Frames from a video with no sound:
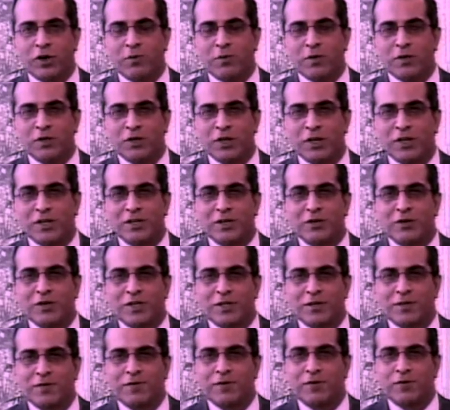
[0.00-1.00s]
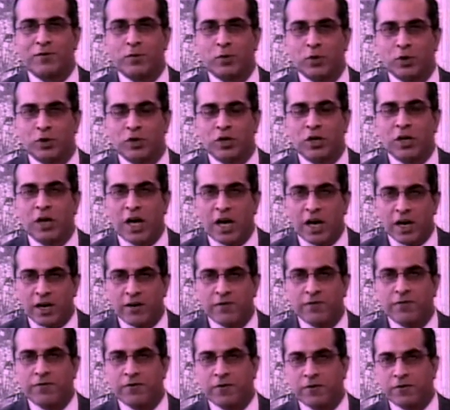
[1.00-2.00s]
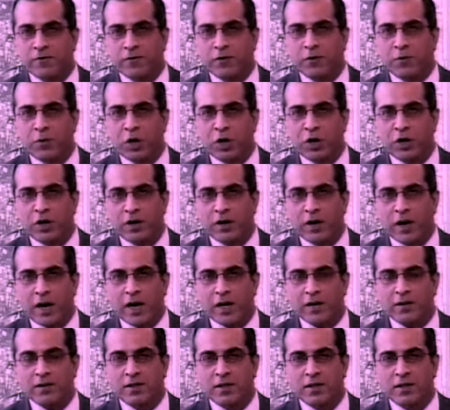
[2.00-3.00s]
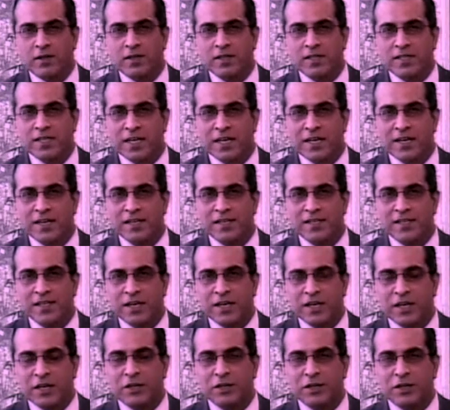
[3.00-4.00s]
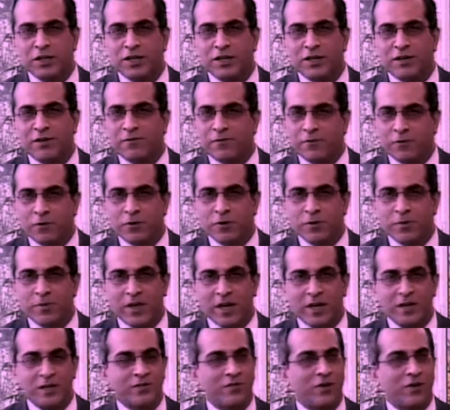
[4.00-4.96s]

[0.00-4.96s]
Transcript: Joining me today is Christopher Wood, live from here at uh, the CLSA India Forum.